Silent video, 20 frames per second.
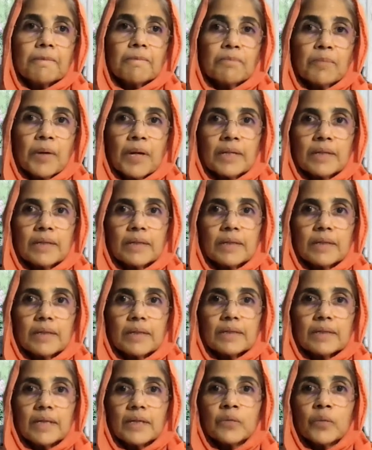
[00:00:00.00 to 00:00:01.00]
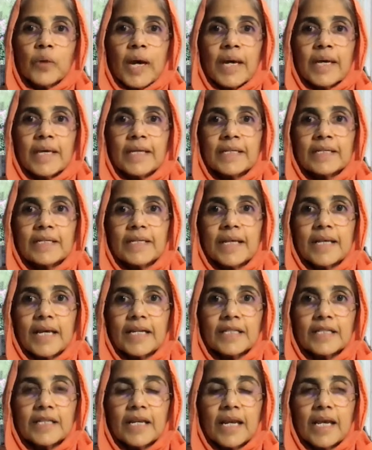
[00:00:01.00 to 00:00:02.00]
But then why is there
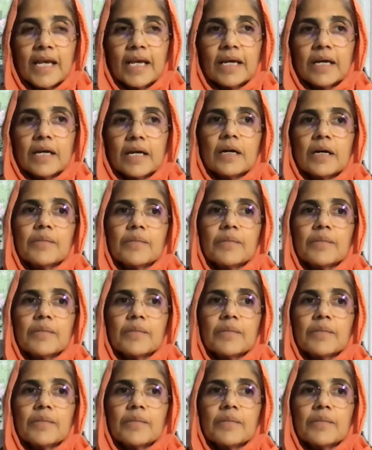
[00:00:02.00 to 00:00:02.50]
three?